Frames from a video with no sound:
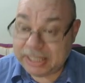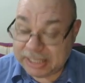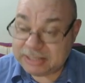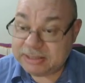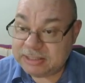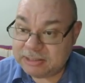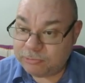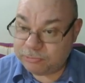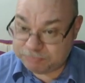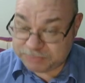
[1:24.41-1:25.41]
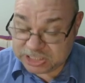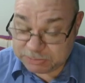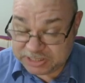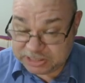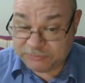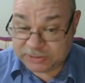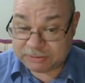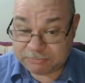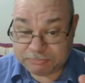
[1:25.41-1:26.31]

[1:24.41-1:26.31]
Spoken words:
in the specific